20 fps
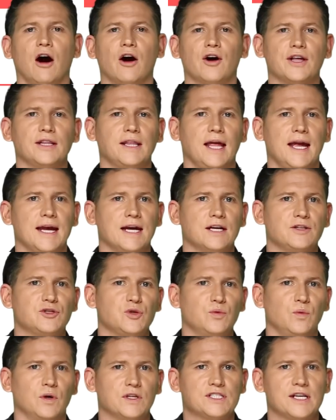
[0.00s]
Cardi laying
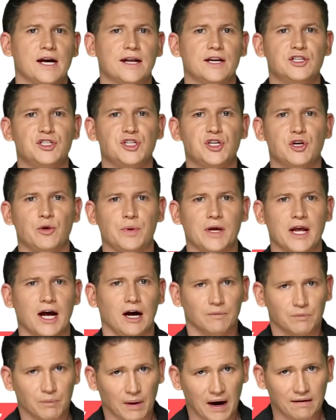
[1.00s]
into one-sided
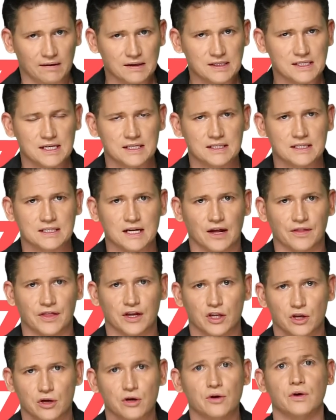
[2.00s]
GOP-helmed policies is
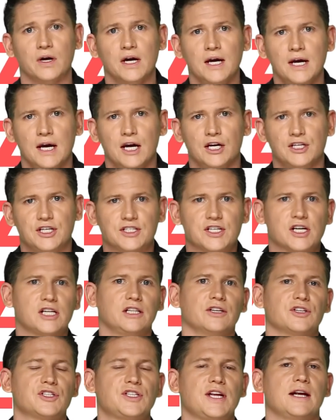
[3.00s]
nothing new. She has a
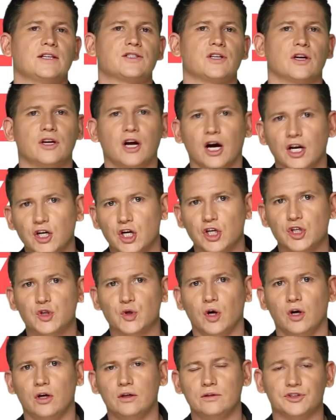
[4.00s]
clear stance on gun
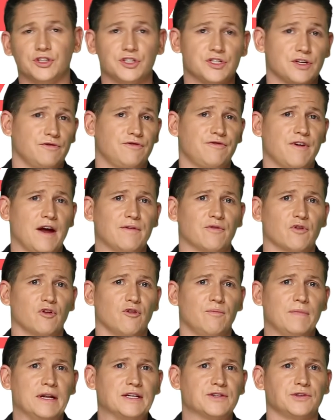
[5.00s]
control, she's in favor
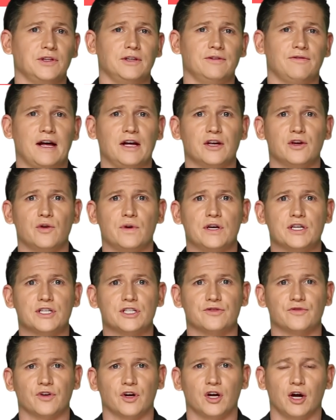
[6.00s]
of mental
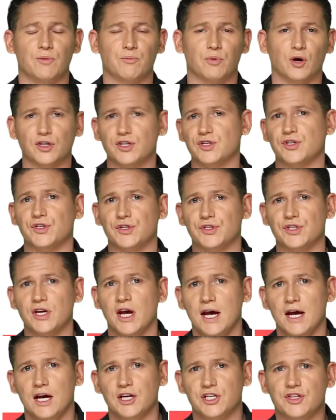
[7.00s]
evaluations for gun purchasers,
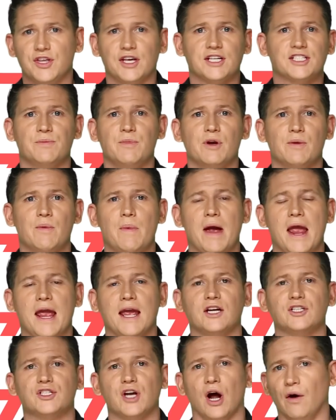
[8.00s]
she thinks the minimum
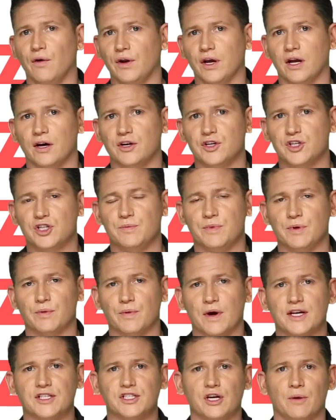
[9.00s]
age to own a gun should be
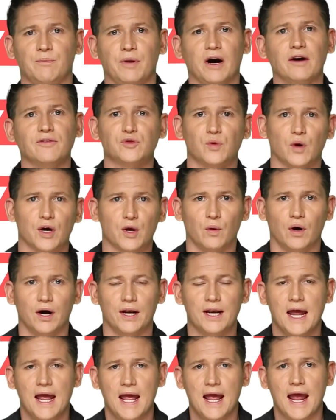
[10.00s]
raised above
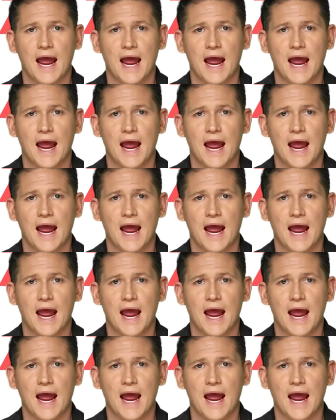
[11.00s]
21,